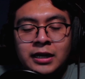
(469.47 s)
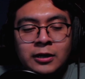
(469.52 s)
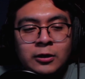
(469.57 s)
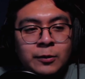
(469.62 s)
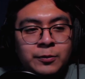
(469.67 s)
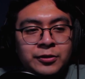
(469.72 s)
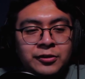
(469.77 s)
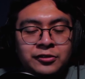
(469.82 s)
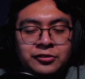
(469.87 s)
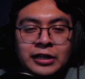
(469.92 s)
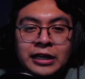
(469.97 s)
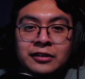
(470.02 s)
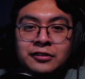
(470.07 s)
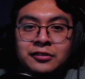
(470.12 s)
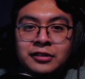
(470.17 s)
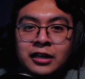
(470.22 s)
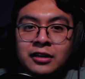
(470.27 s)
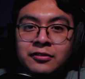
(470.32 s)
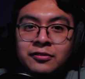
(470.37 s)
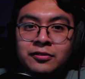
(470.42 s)
Hope you stay
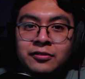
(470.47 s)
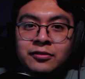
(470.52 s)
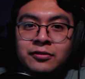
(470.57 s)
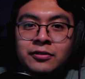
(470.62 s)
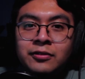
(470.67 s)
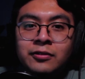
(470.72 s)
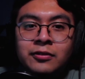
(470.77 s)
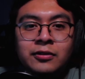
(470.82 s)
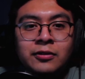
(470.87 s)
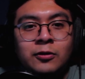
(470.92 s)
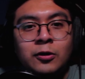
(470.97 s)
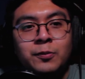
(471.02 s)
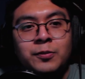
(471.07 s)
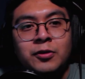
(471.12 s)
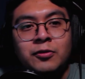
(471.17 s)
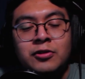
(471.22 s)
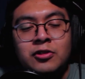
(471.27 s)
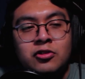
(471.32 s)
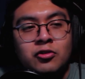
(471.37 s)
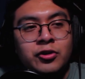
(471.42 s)
safe hope
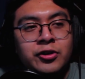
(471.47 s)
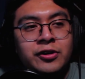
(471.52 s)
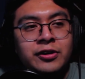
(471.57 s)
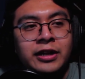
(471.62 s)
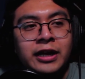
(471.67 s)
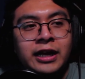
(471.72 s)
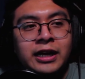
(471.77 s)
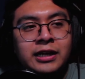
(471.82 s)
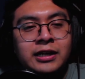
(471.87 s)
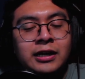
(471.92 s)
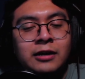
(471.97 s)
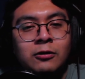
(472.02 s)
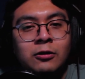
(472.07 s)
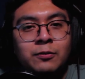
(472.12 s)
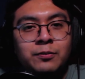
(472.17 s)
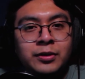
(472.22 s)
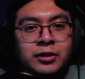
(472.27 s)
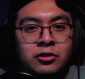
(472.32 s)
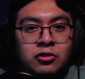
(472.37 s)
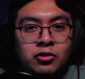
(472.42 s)
you enjoy your day i
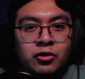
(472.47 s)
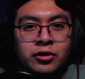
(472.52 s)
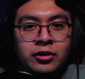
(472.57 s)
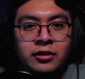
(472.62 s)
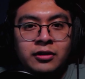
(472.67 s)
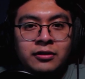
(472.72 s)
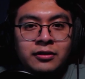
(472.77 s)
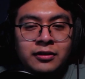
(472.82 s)
hope you enjoy